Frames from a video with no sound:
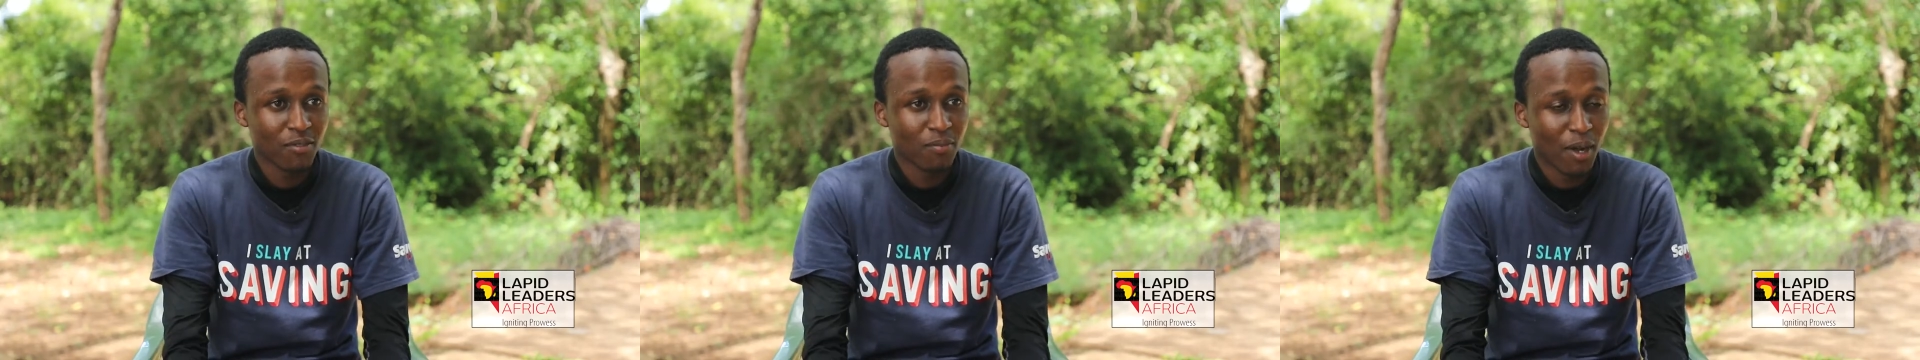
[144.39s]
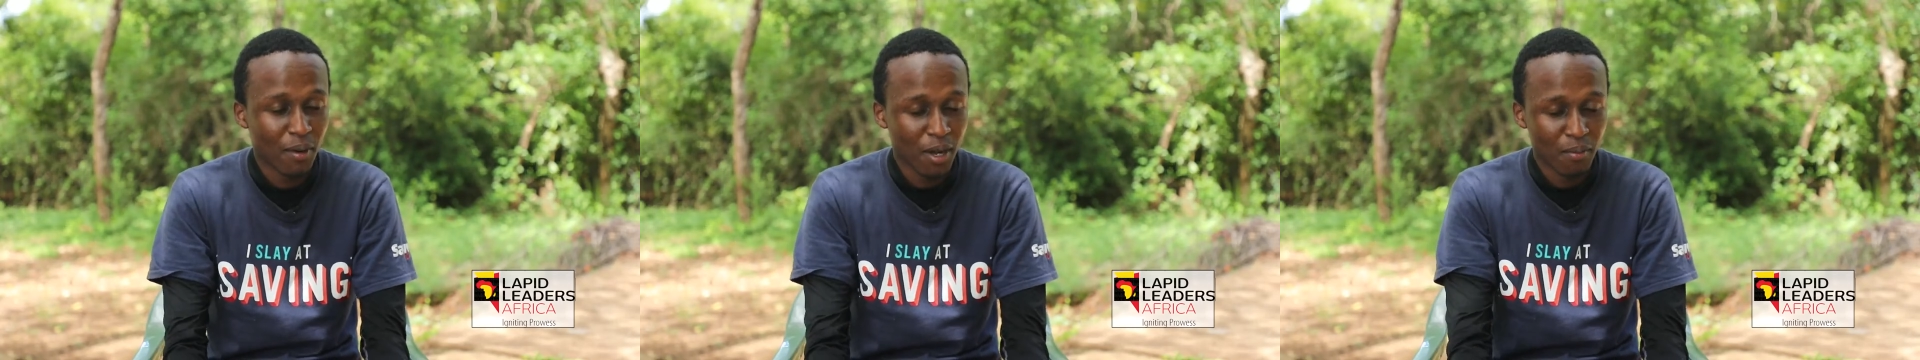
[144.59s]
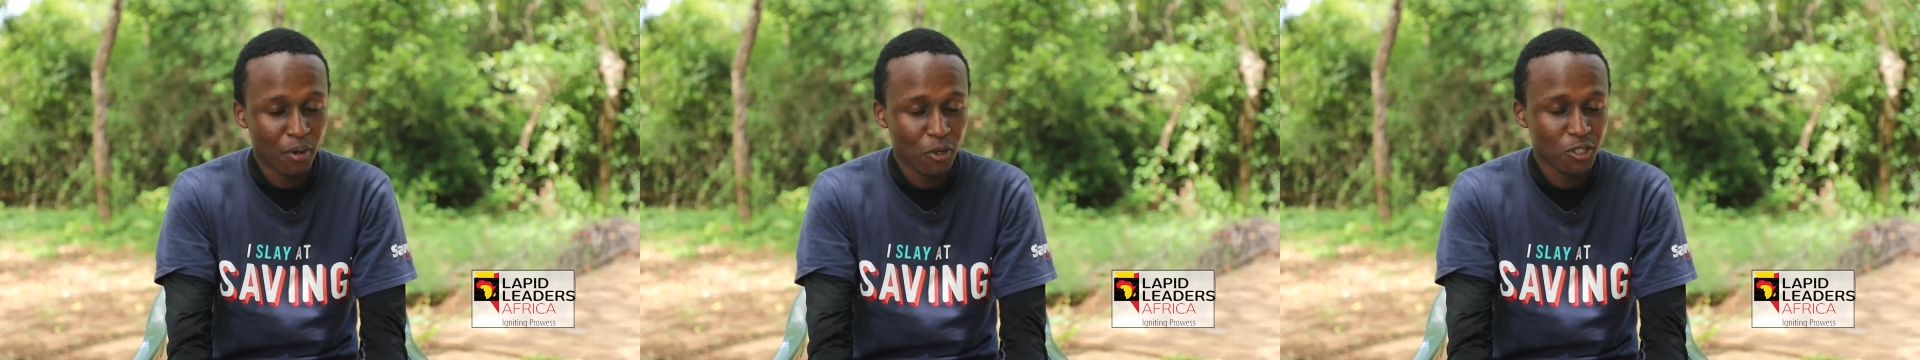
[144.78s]

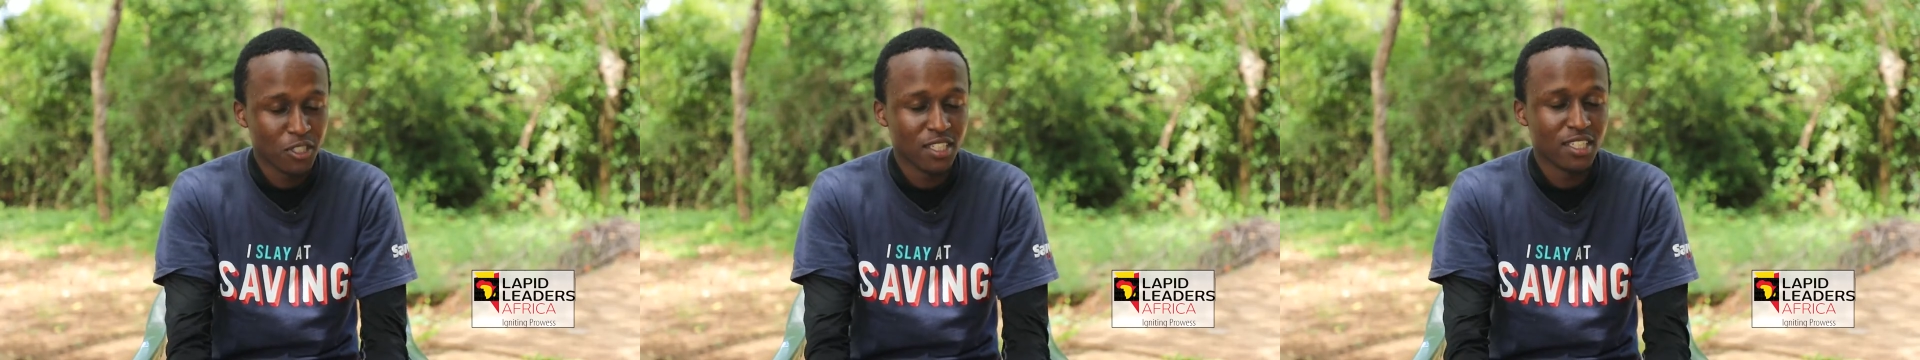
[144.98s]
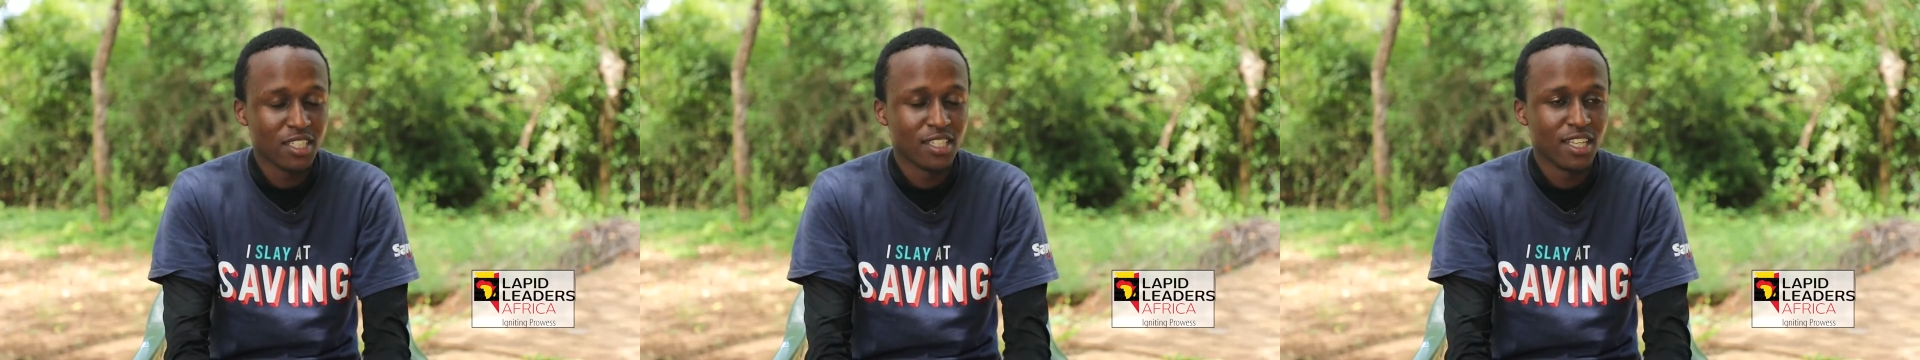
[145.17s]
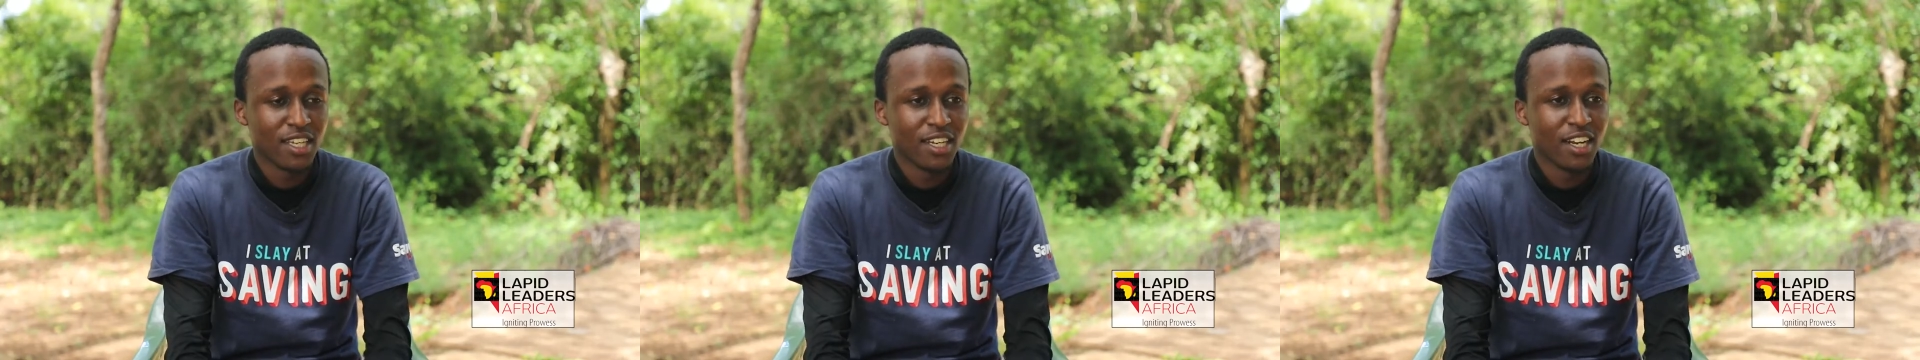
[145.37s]
about it
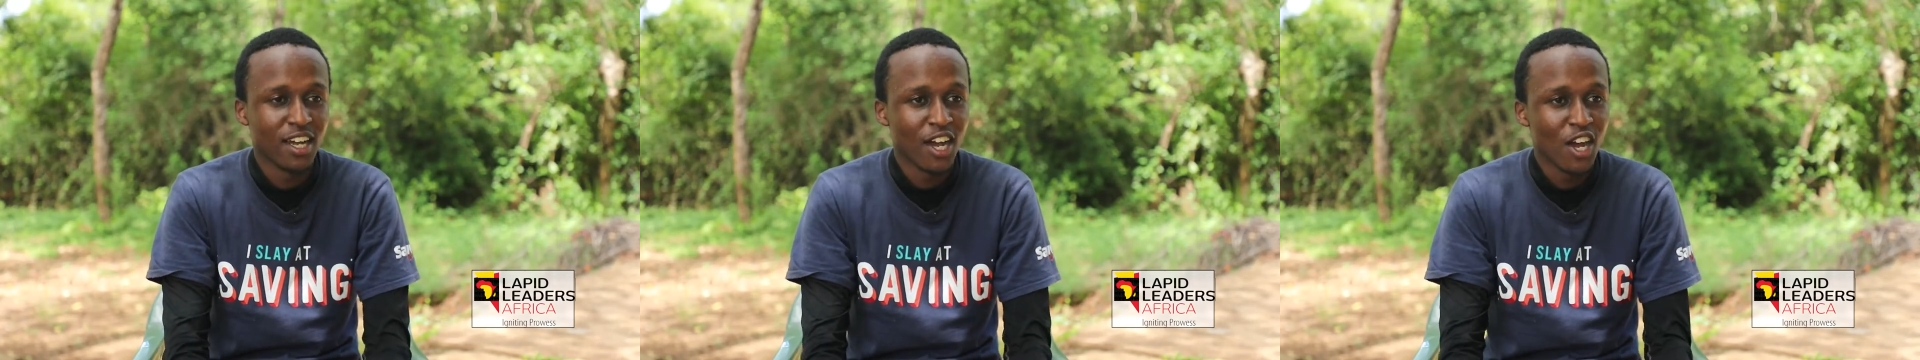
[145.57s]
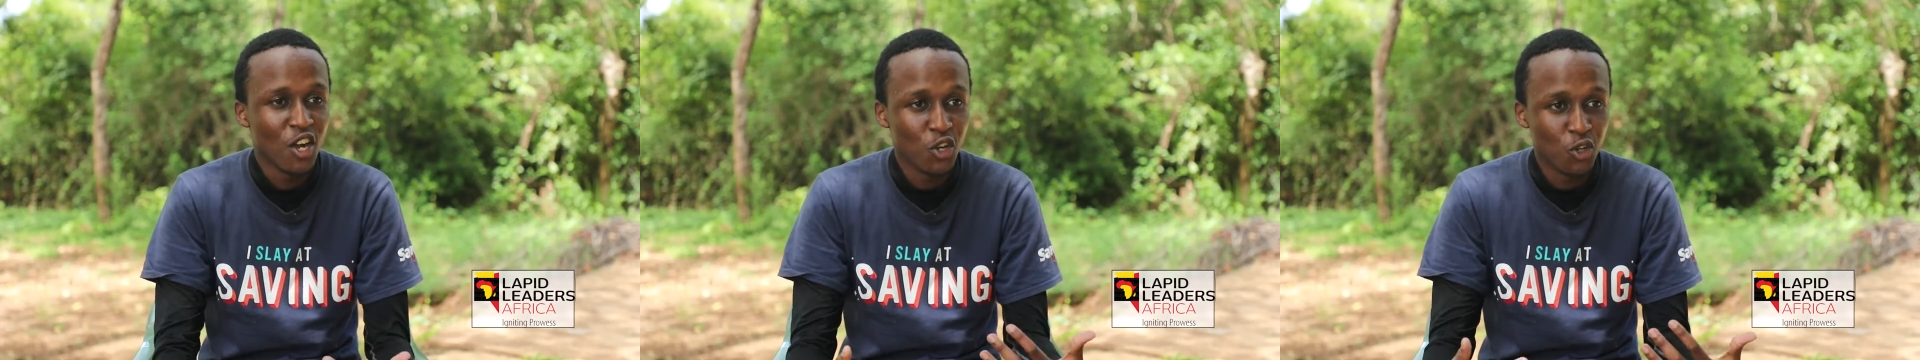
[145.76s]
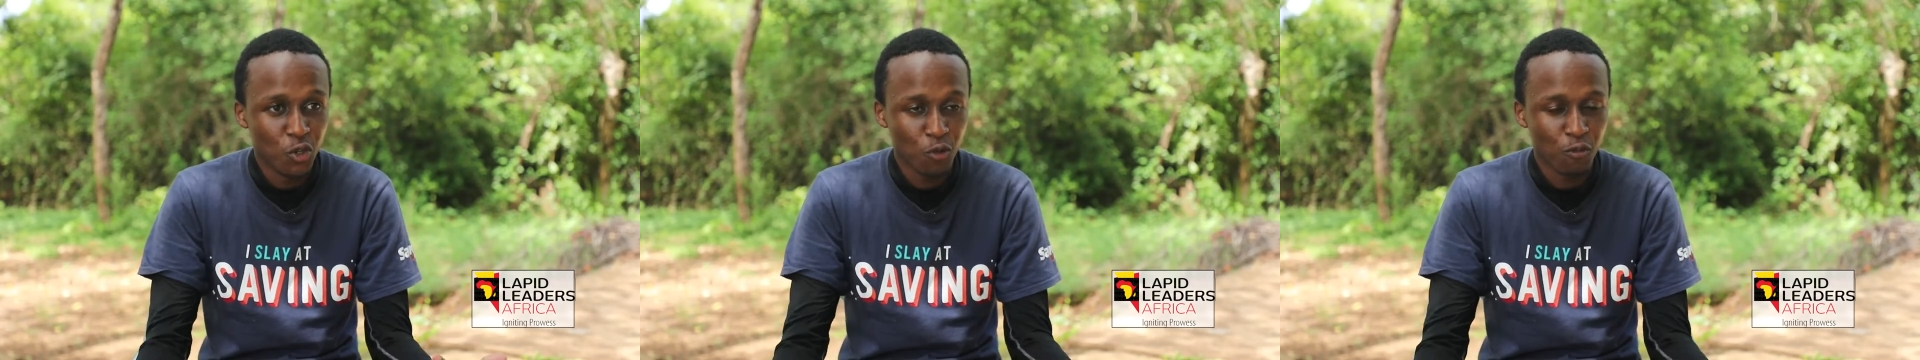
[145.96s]
and then
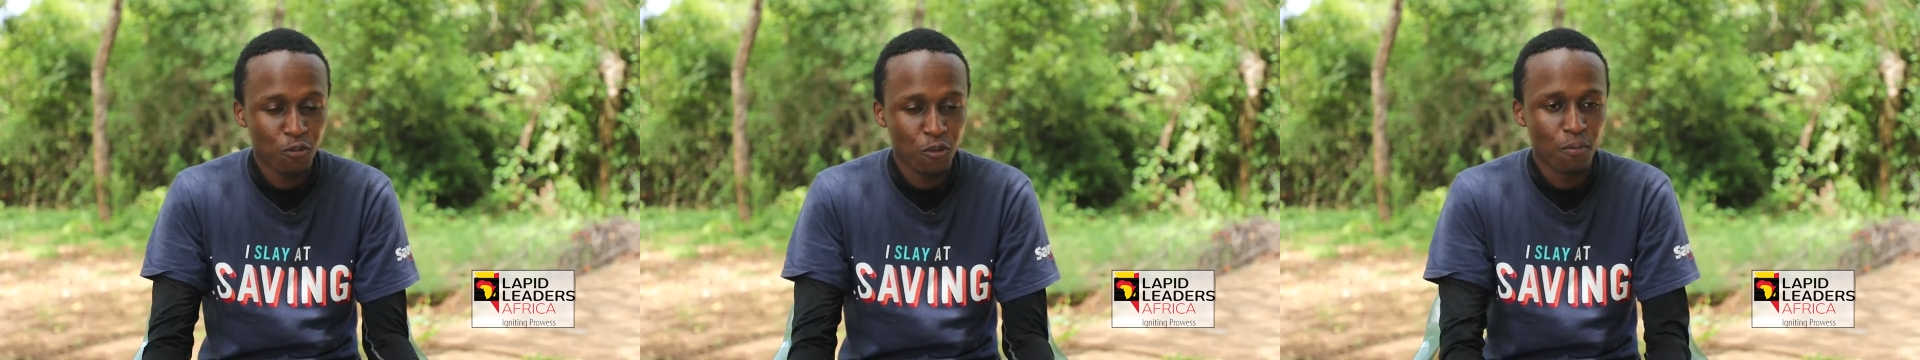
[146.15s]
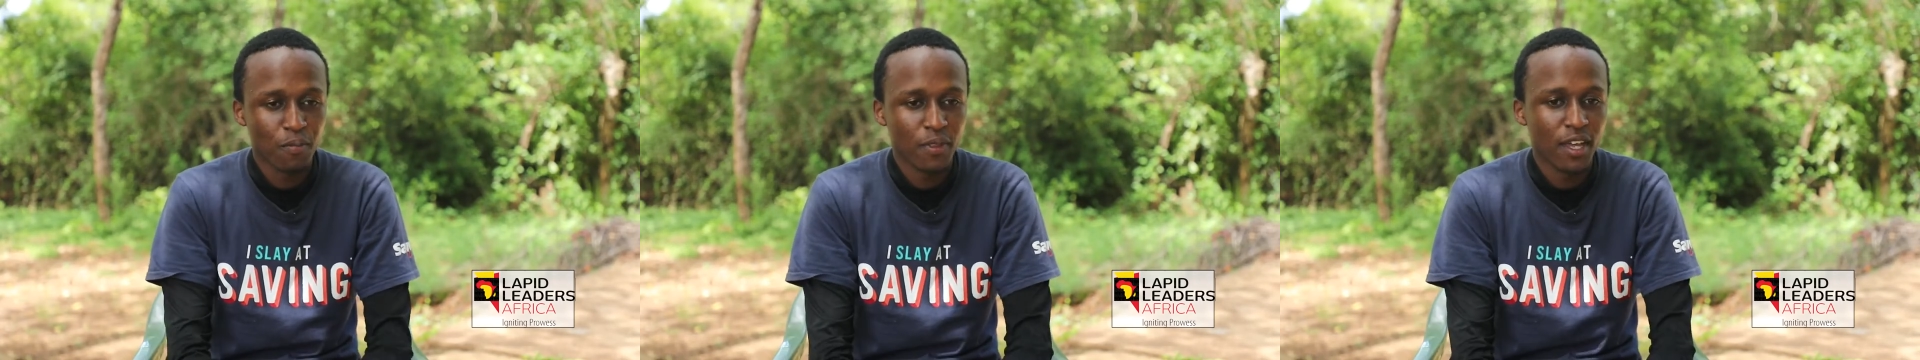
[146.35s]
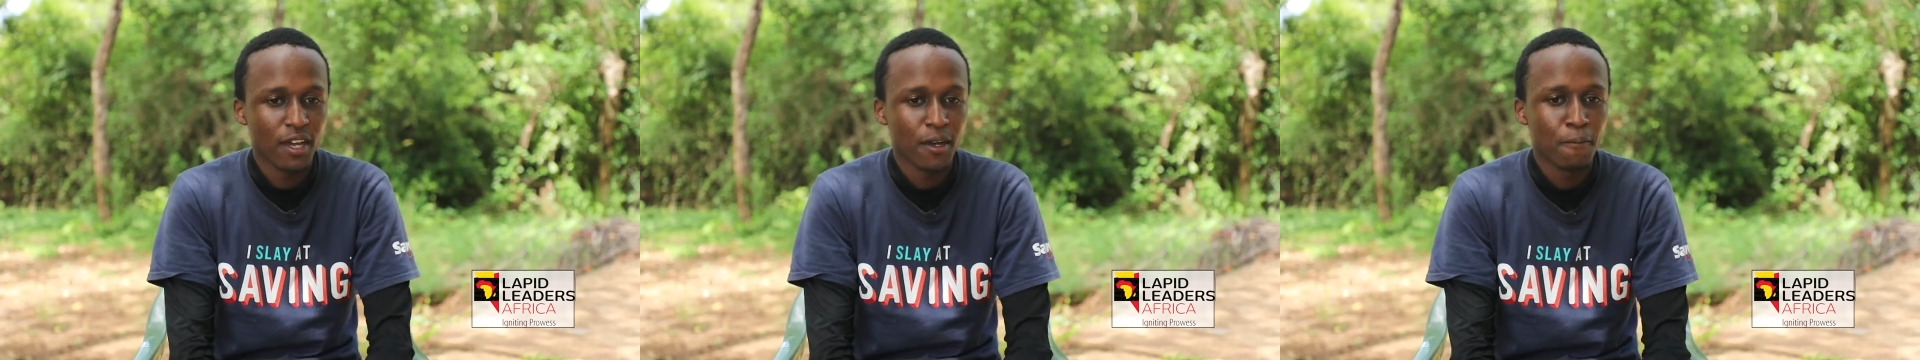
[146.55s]
grow from
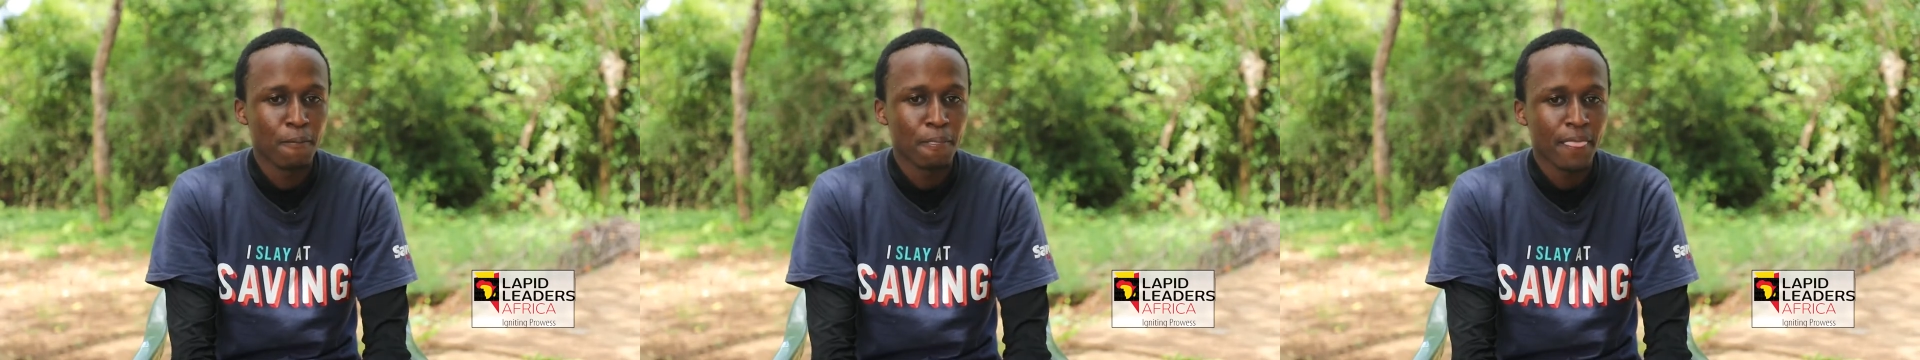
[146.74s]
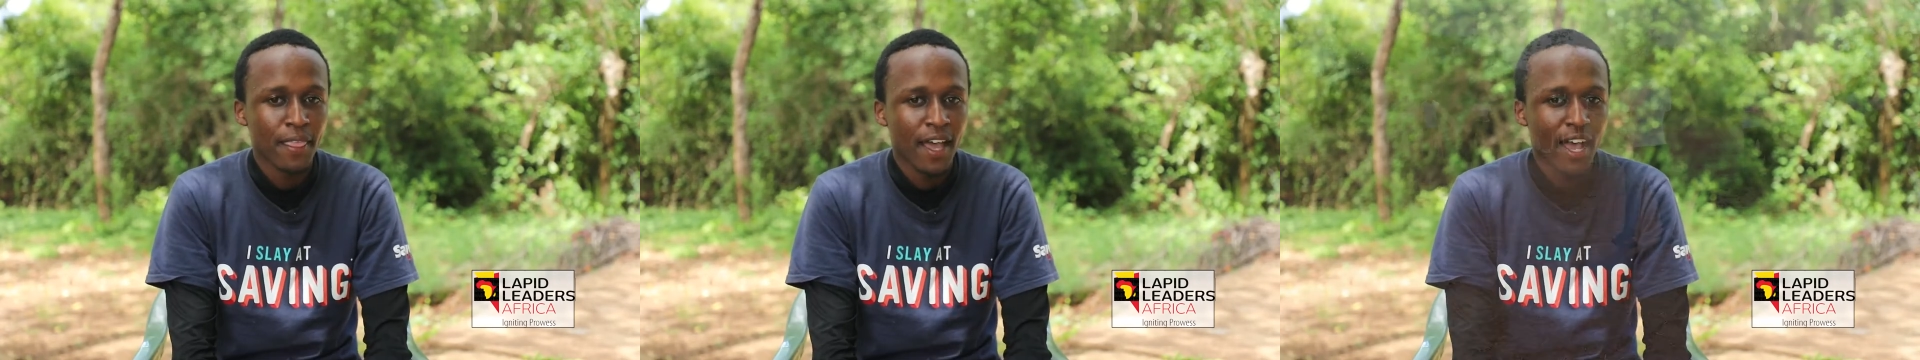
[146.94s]
there.